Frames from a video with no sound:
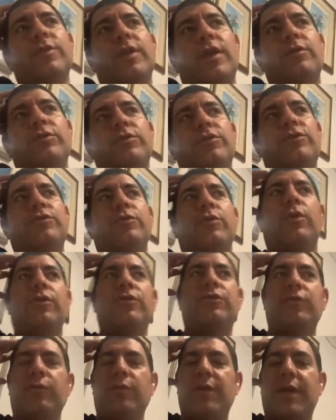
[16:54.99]
That was true
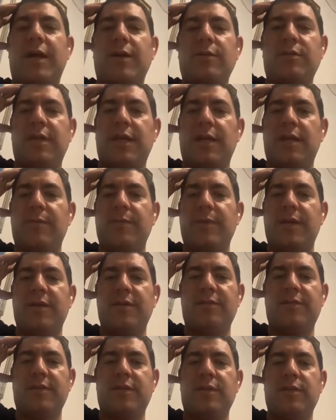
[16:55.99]
also without
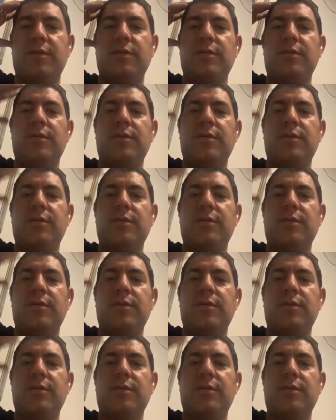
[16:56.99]
telemedicine,